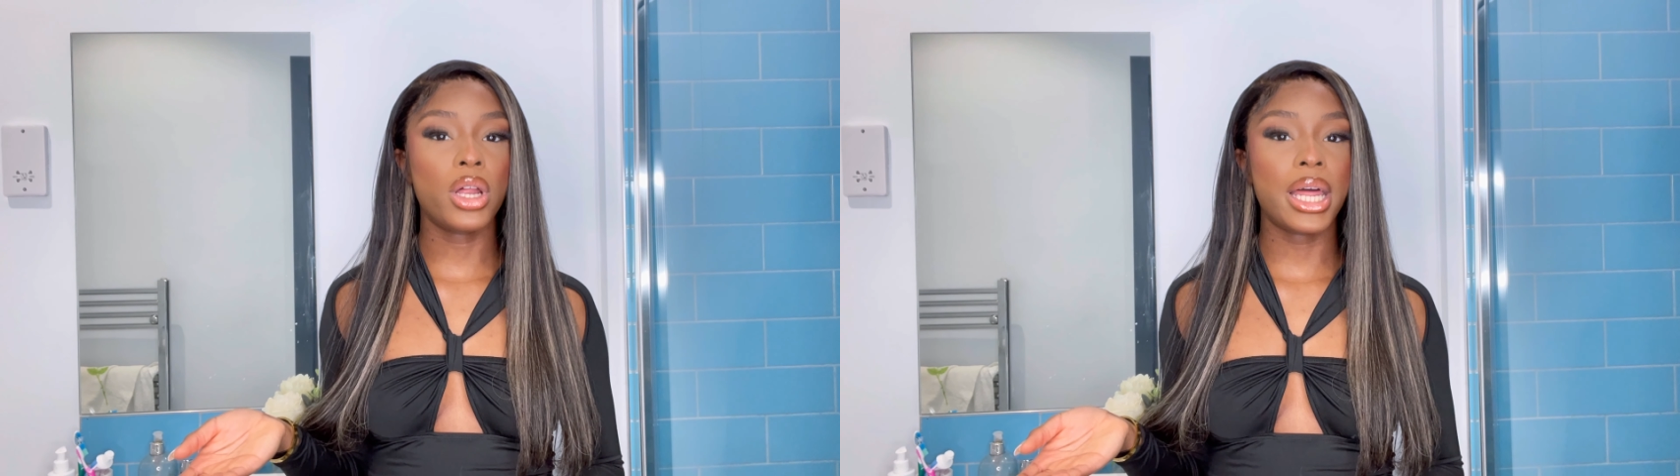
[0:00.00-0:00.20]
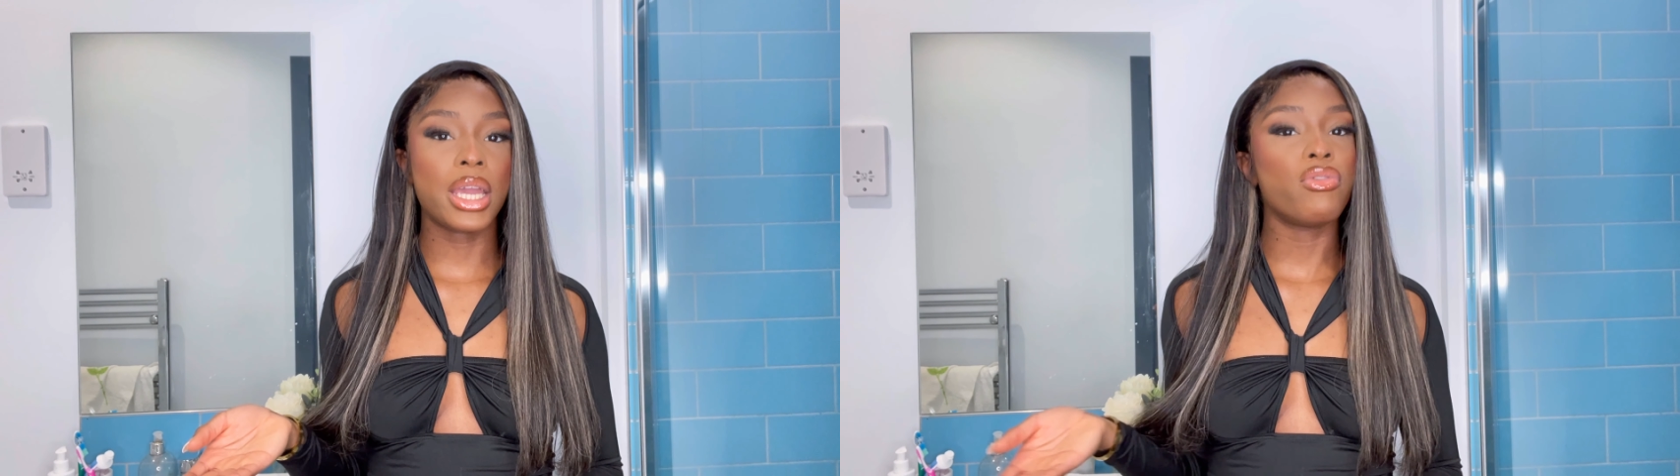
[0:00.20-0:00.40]

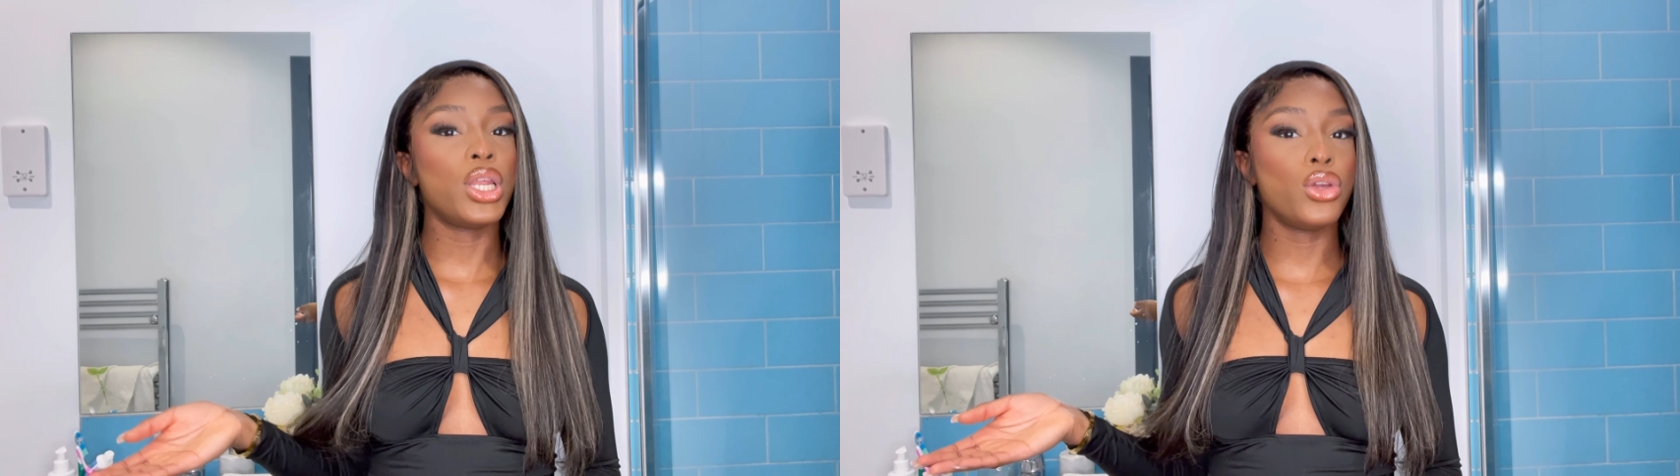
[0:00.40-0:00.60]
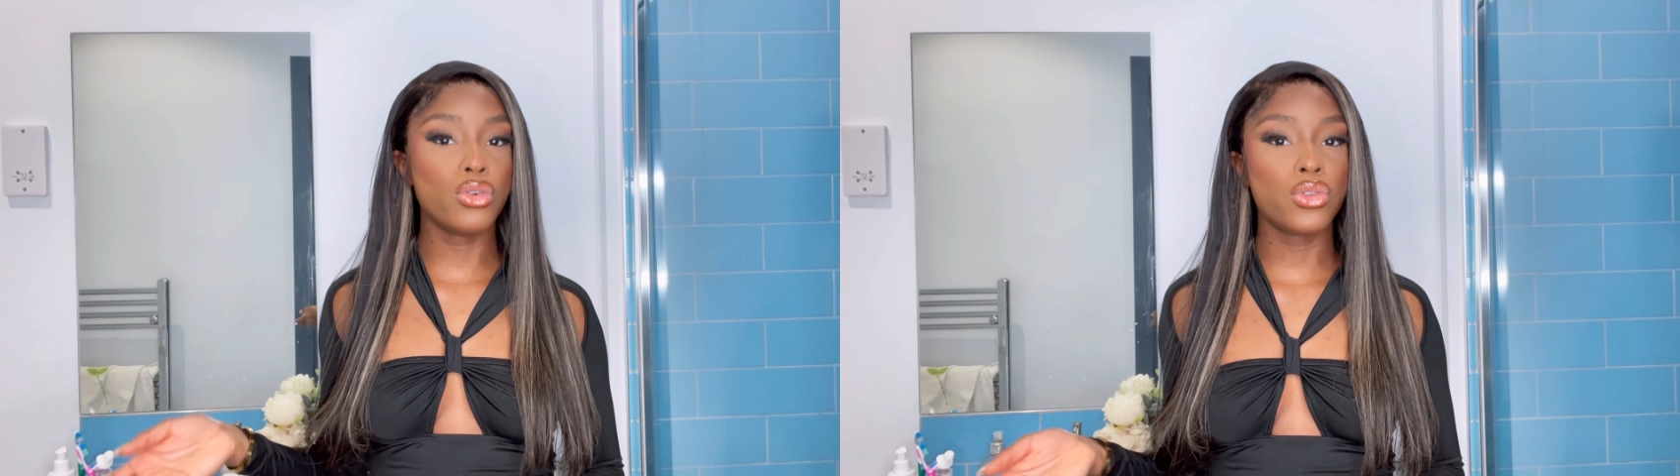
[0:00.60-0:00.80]
like really
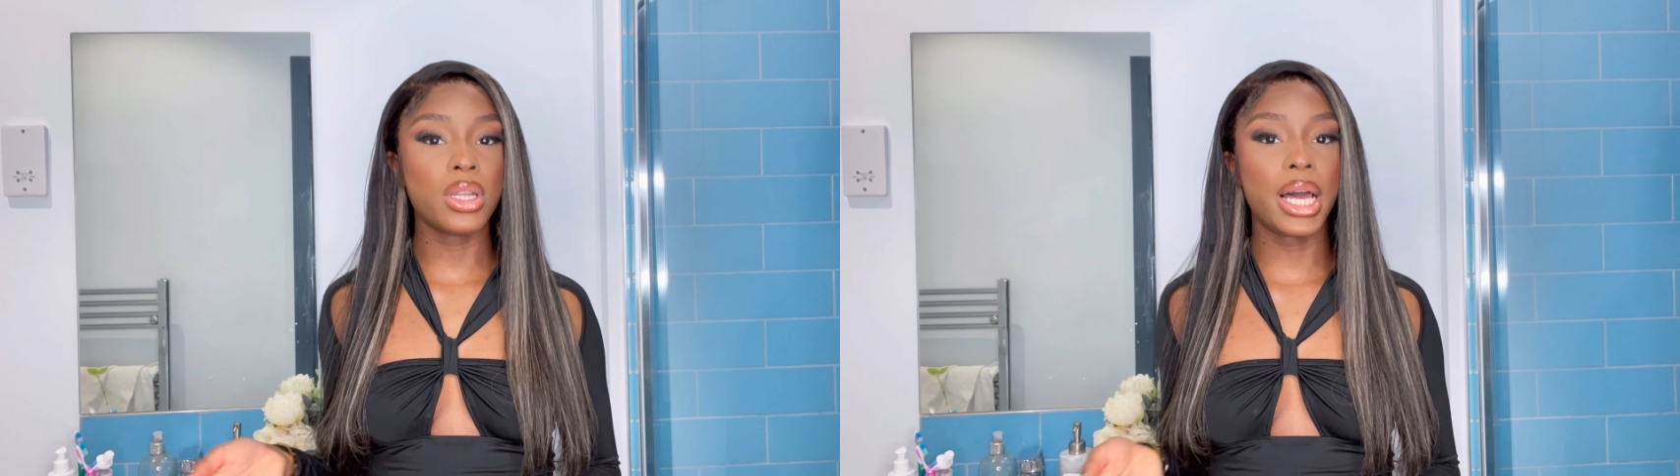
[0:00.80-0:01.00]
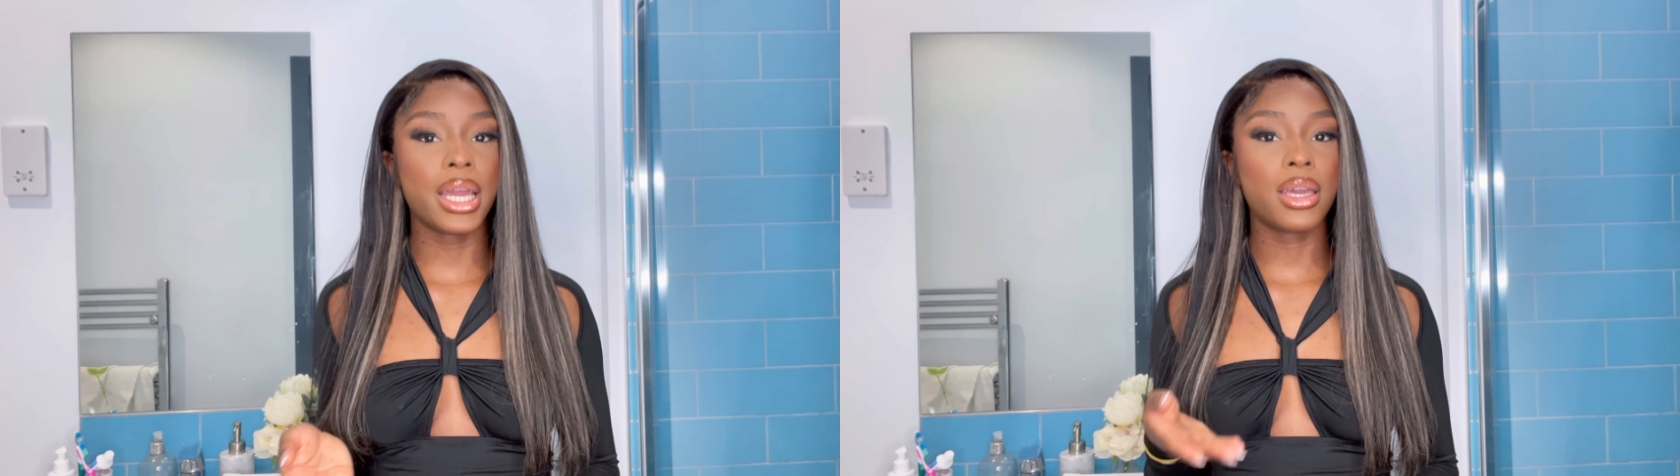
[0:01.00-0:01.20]
used to
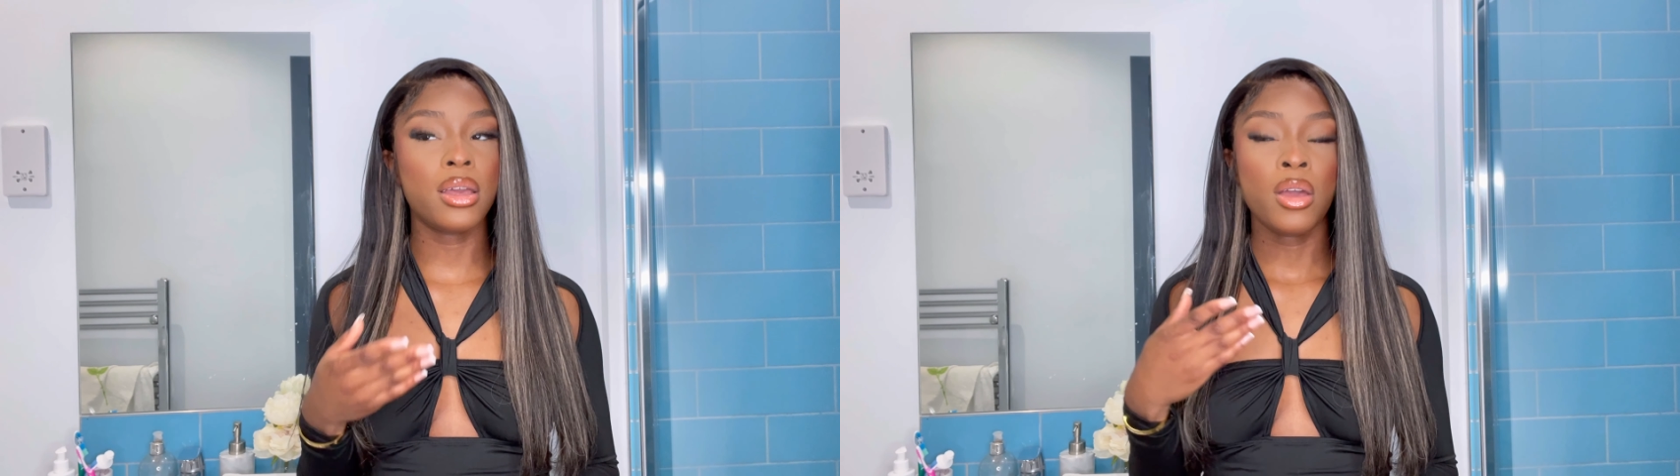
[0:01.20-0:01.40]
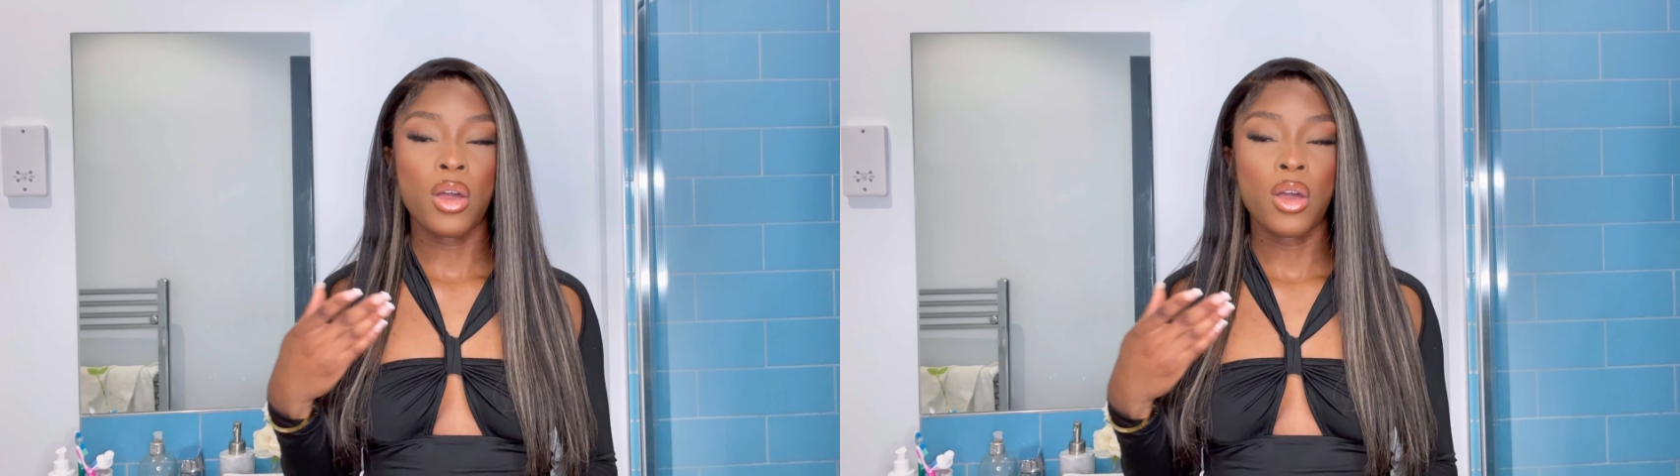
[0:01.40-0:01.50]
like